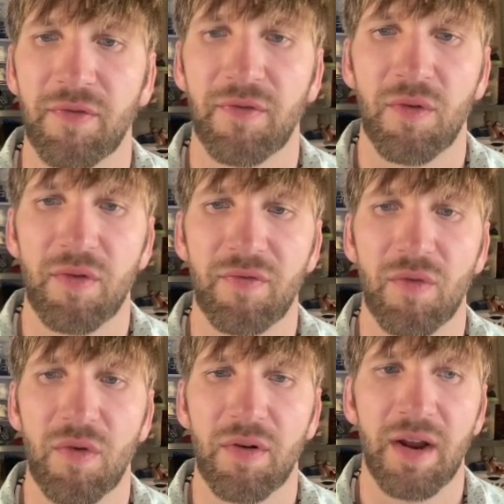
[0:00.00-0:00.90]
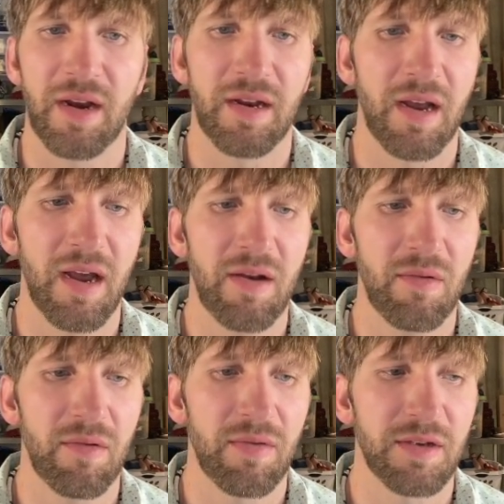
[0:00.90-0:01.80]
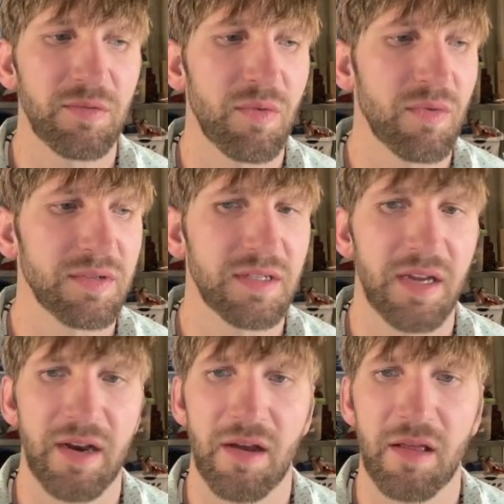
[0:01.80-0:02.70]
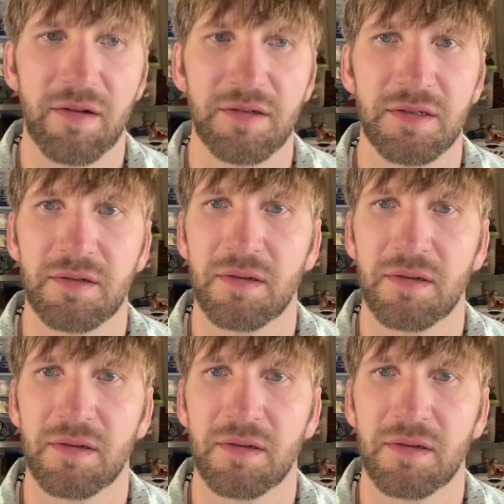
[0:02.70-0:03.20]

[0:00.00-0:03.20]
$44.99. This one was $10.